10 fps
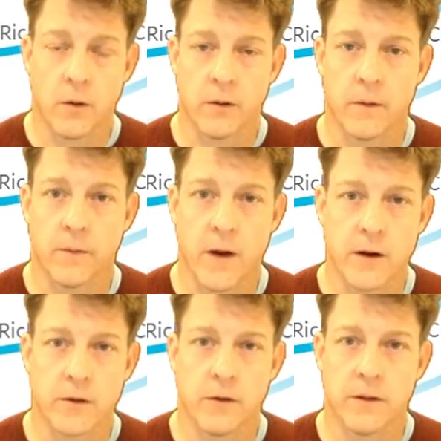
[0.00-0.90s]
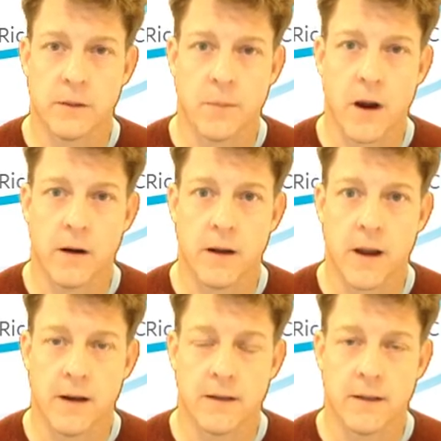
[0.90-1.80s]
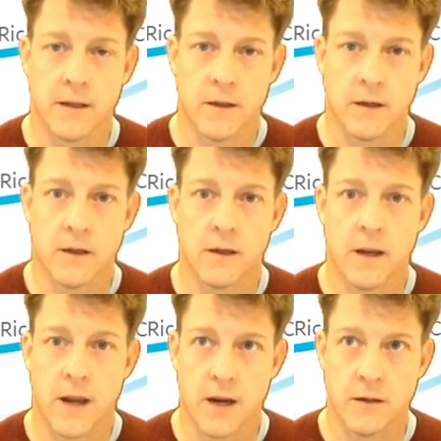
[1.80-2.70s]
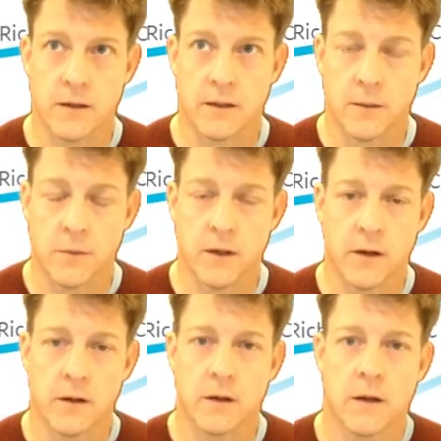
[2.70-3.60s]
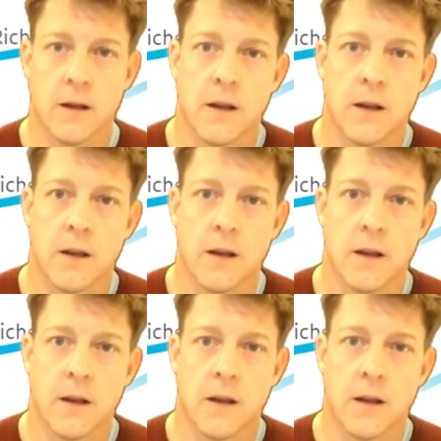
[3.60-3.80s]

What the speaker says: or the Fractional Inspired Anesthesia Agent Simulator,